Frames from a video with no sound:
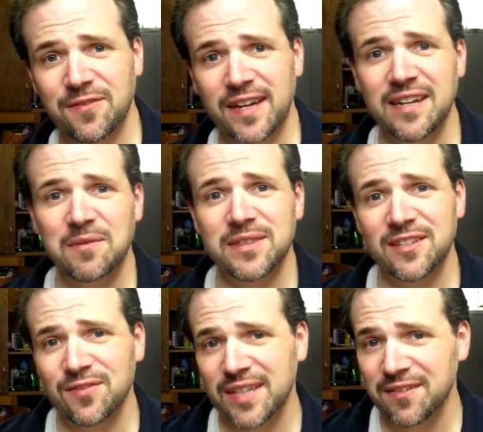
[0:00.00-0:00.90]
find out what
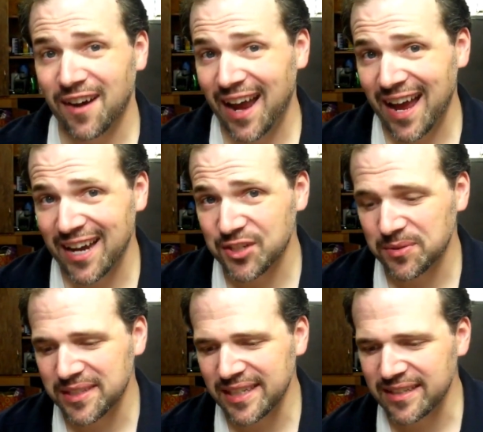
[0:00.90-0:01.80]
this flavor
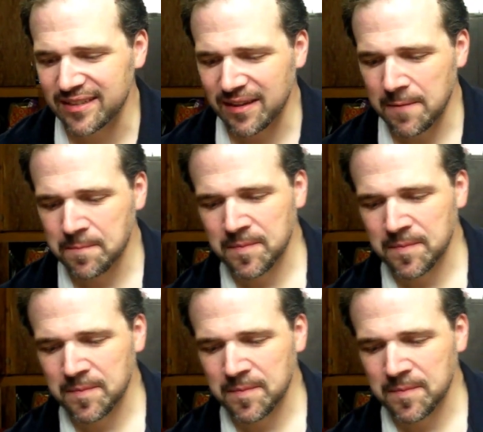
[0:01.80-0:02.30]
actually is.